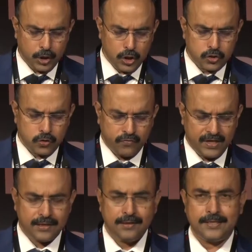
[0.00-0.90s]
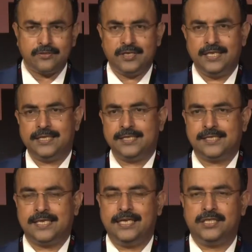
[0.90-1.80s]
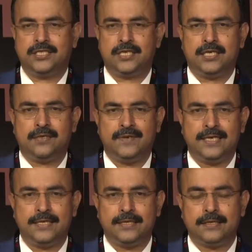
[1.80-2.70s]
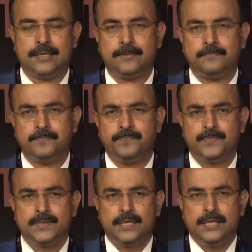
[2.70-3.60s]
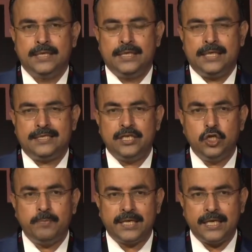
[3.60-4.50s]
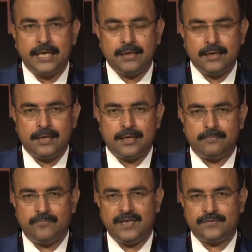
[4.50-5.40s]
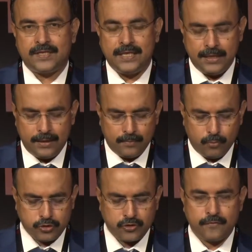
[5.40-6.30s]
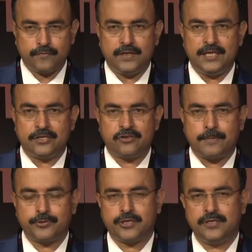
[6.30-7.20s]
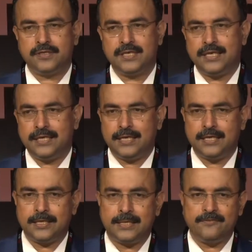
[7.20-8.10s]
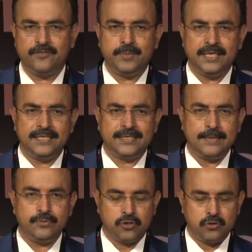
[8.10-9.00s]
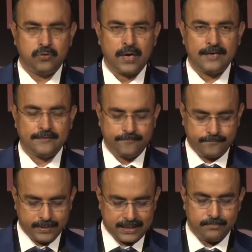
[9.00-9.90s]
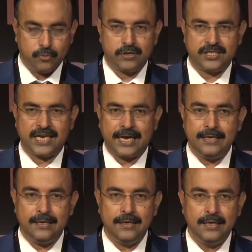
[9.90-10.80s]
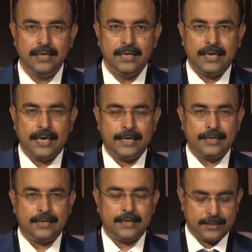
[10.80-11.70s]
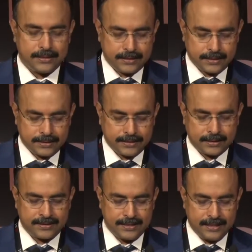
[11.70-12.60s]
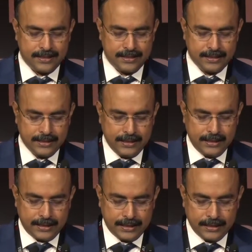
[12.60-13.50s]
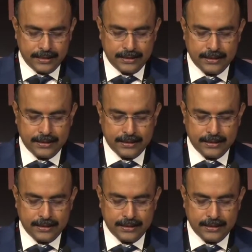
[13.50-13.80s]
So we are literally at a stage where it's a new beginning. We have seen most of the disruptions, and everybody seems to have become more agile and succeeded in